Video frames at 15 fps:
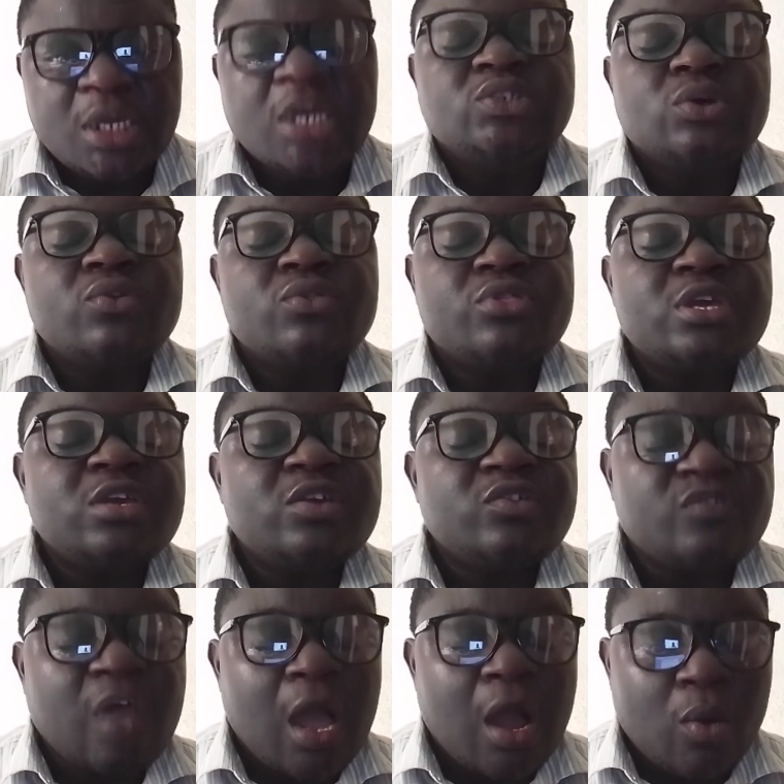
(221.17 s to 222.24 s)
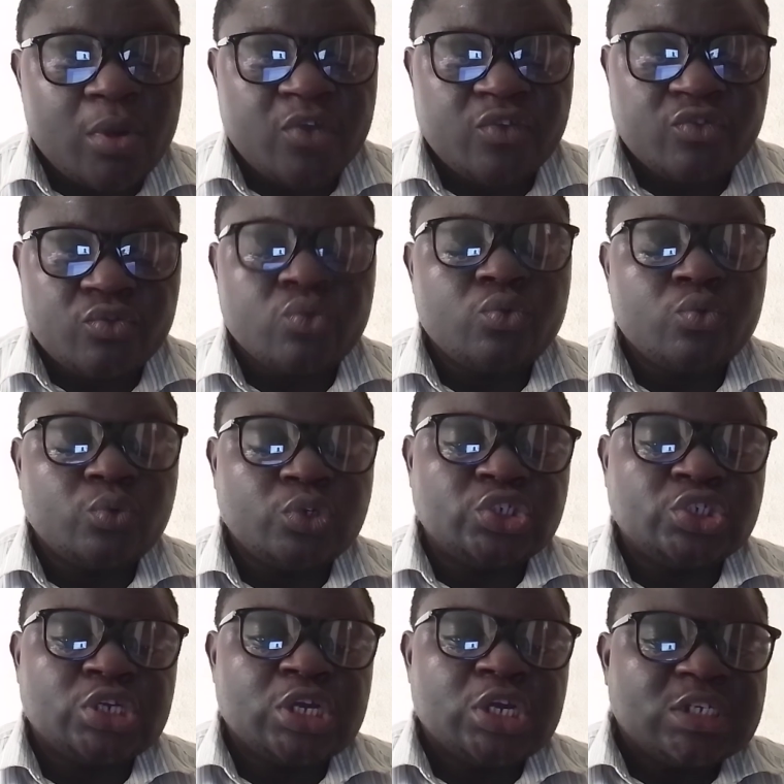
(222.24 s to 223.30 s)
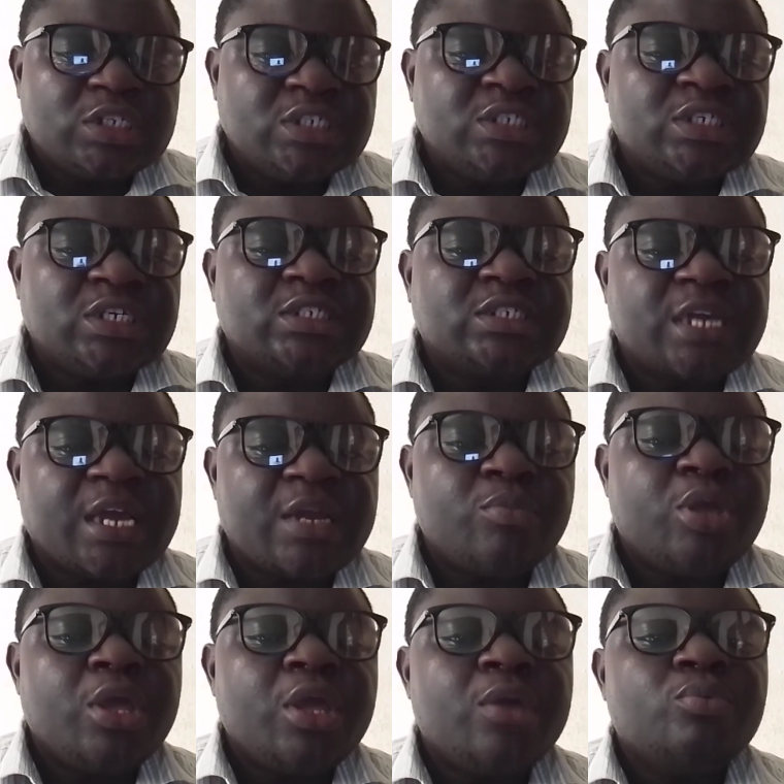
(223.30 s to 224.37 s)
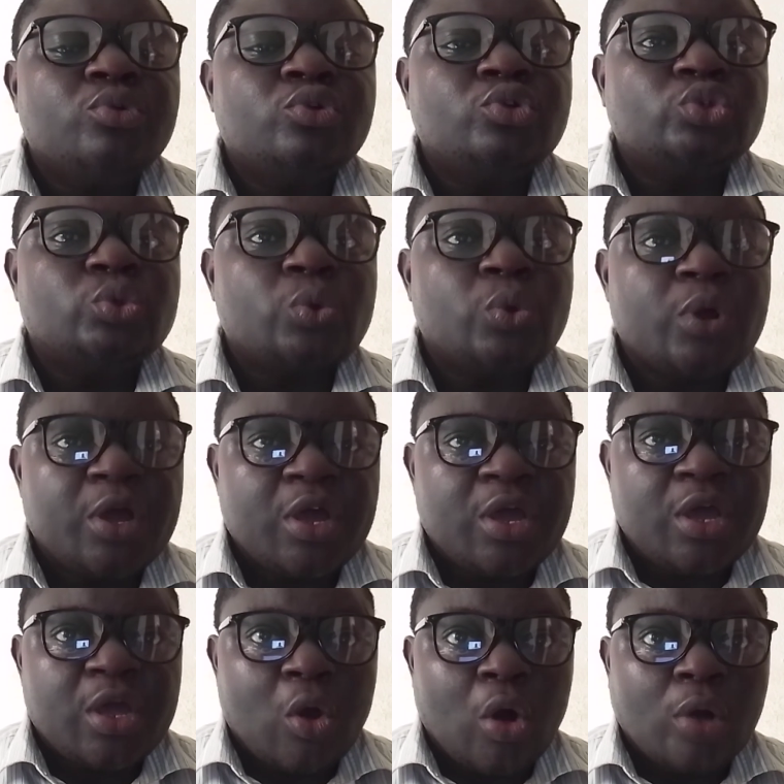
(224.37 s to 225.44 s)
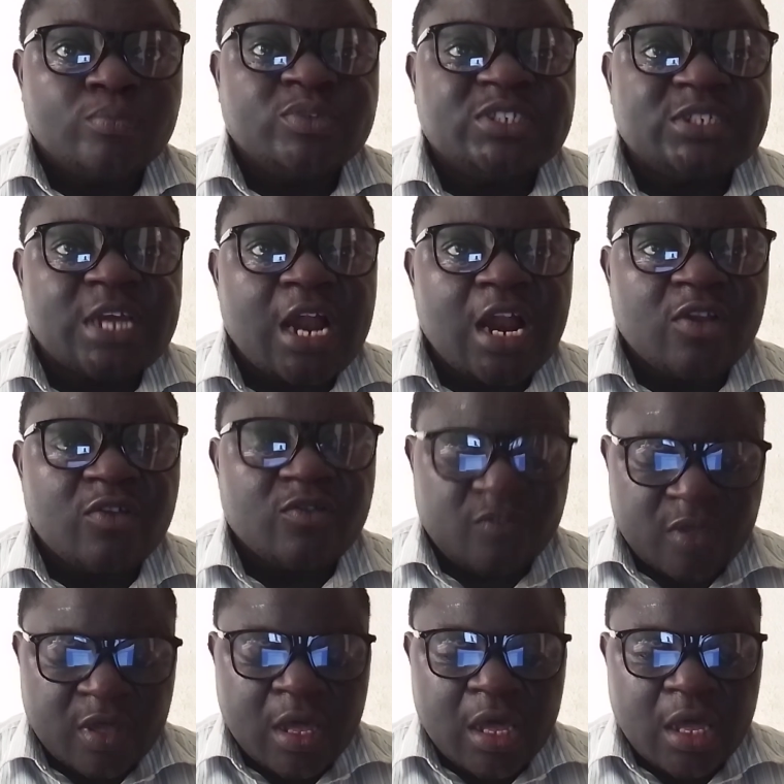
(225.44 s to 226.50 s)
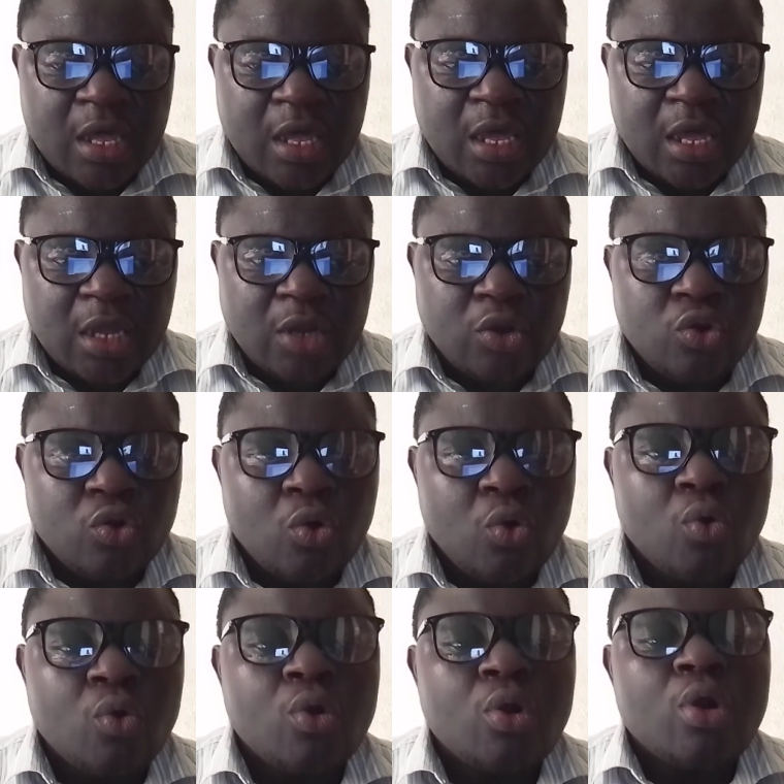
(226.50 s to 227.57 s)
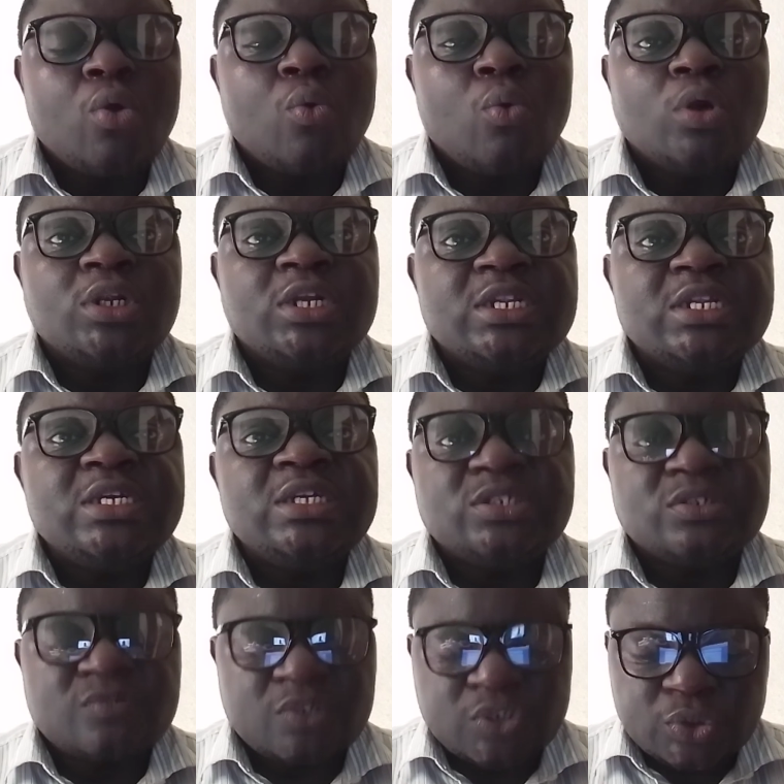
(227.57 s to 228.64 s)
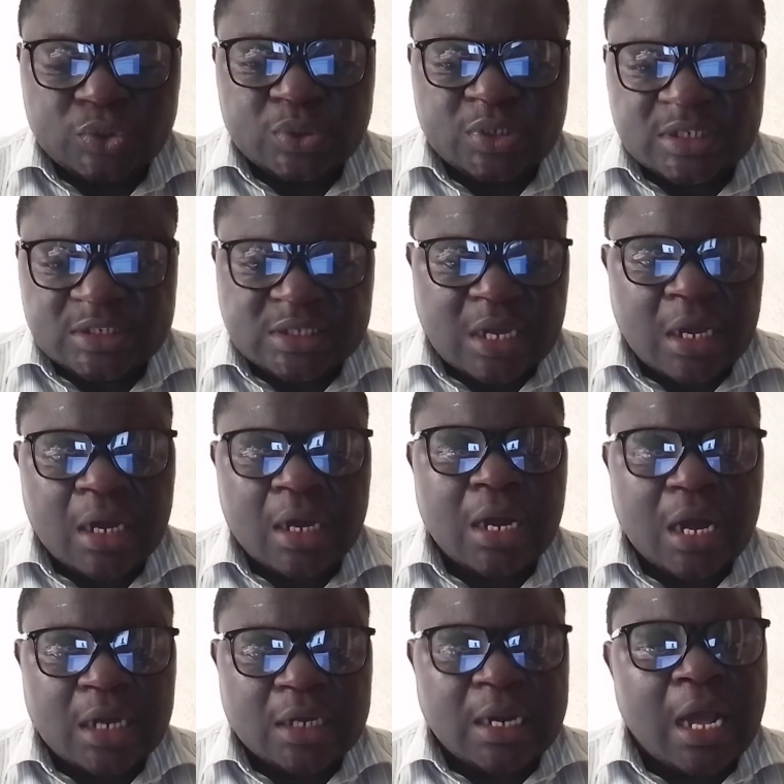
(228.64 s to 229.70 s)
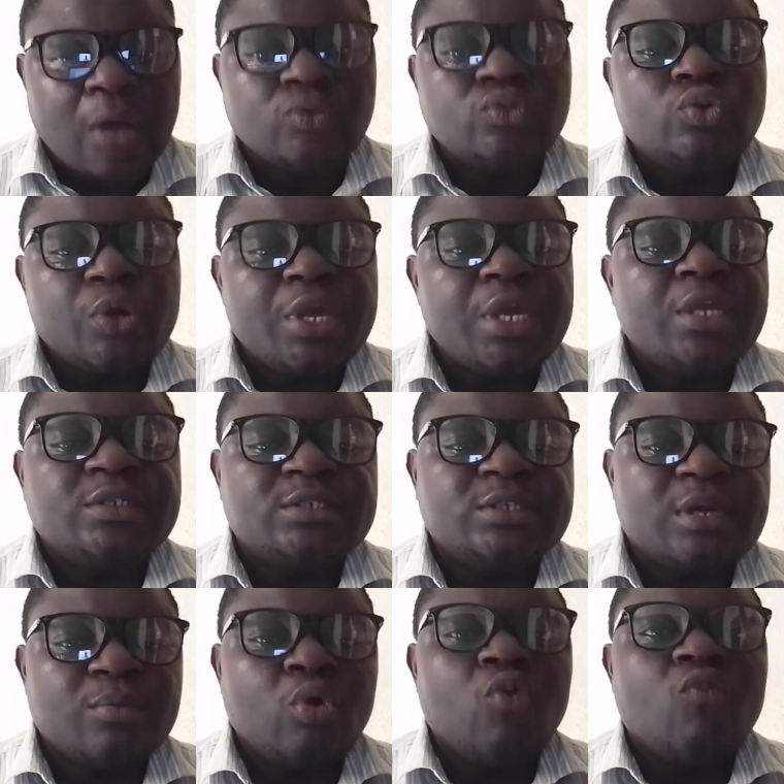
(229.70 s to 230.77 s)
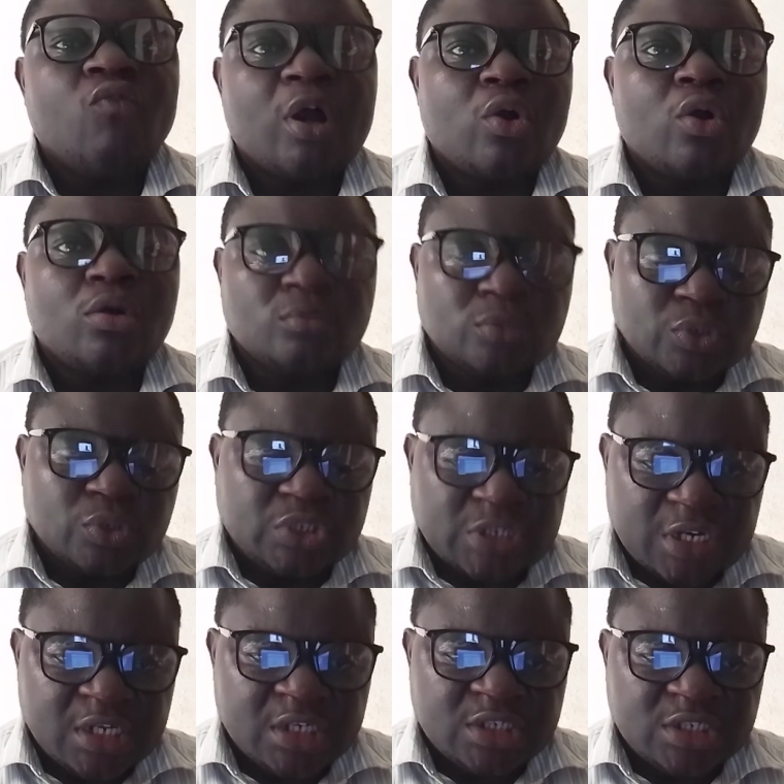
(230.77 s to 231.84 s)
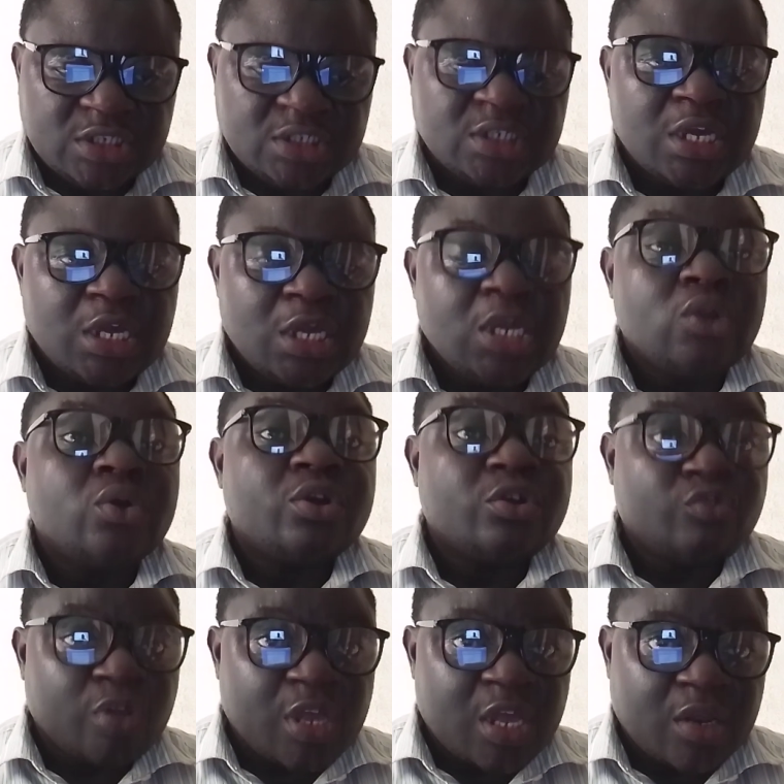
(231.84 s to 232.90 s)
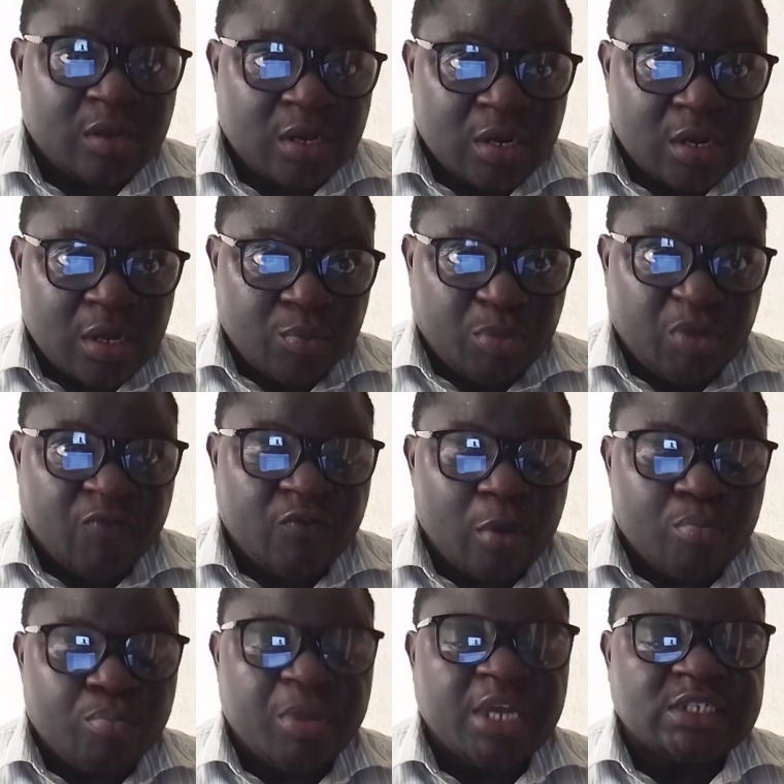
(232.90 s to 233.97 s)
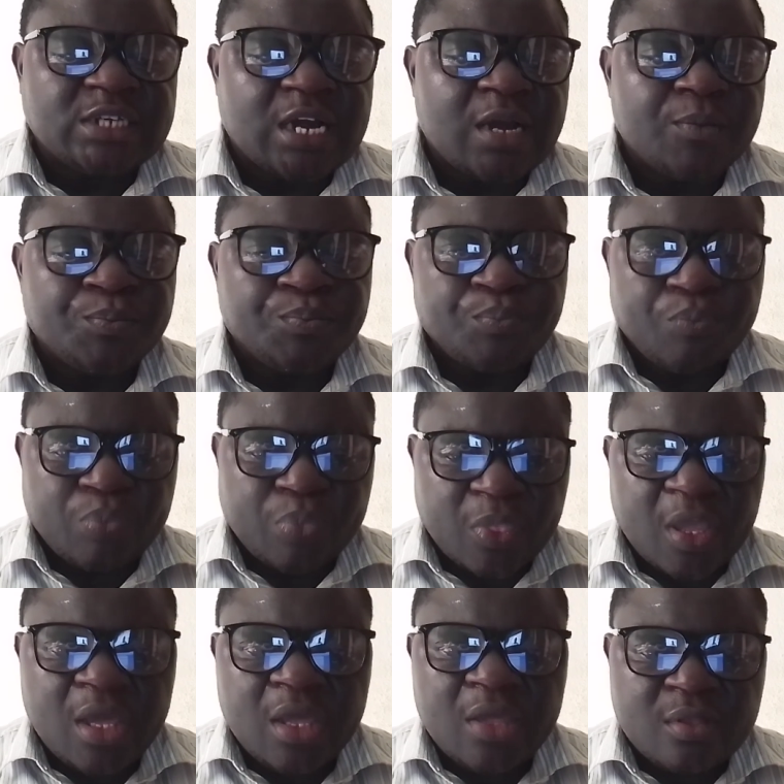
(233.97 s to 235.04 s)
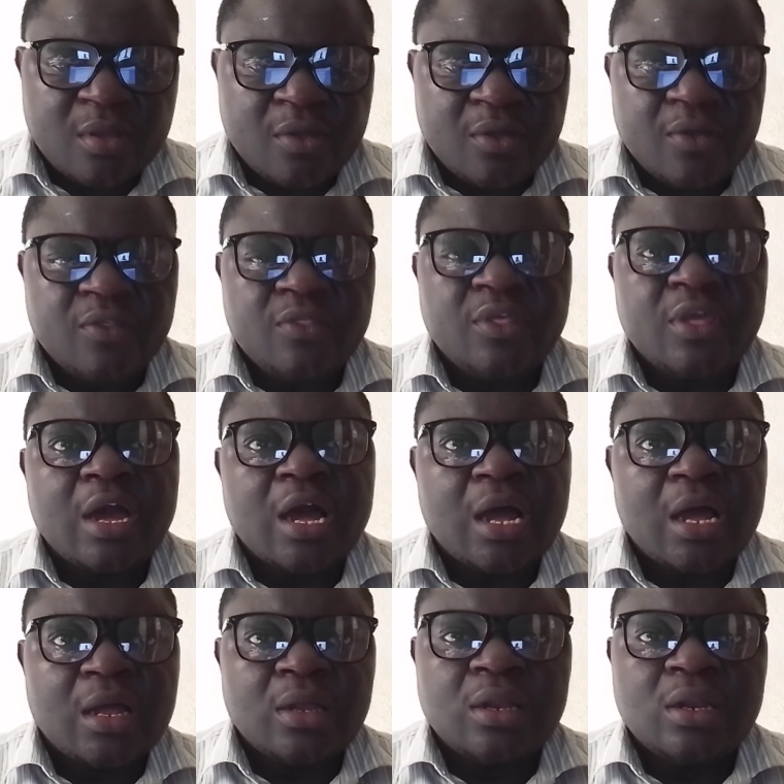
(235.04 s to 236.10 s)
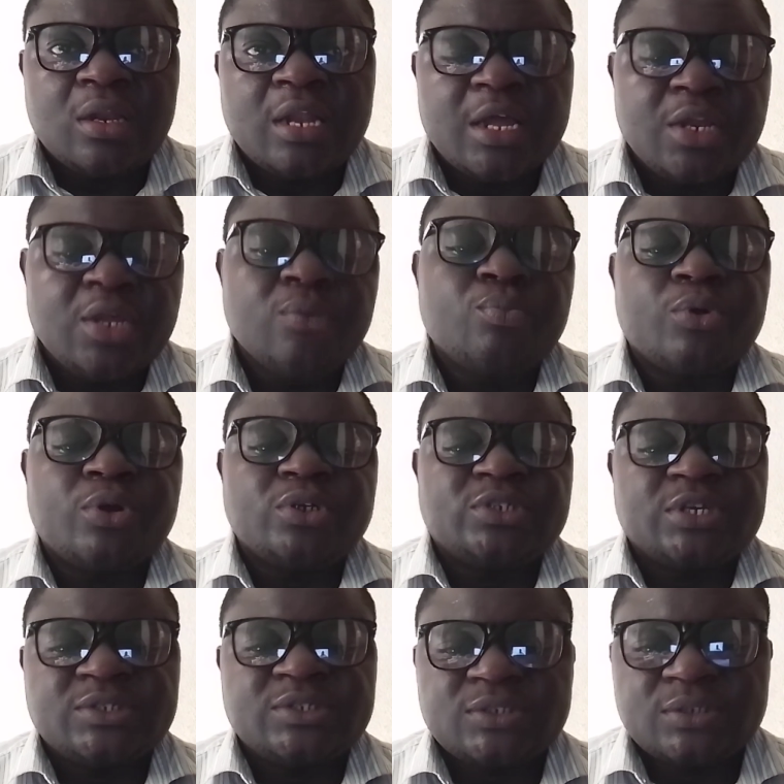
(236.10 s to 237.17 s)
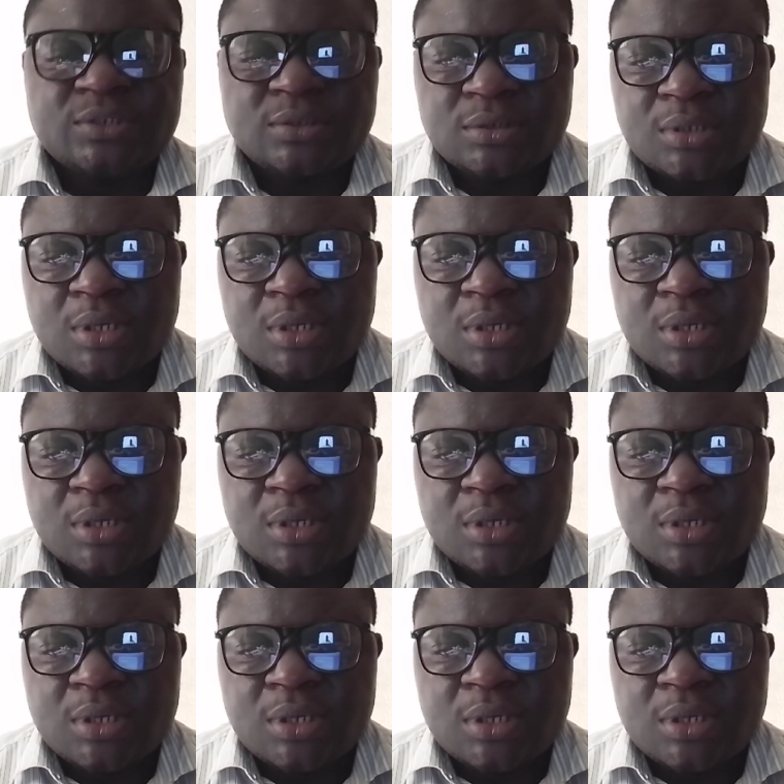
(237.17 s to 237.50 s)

And so these are ways through which teachers can be able to observe and know what the needs of the students are and how to each them overcome those challenges in order to get perform better in their learning process.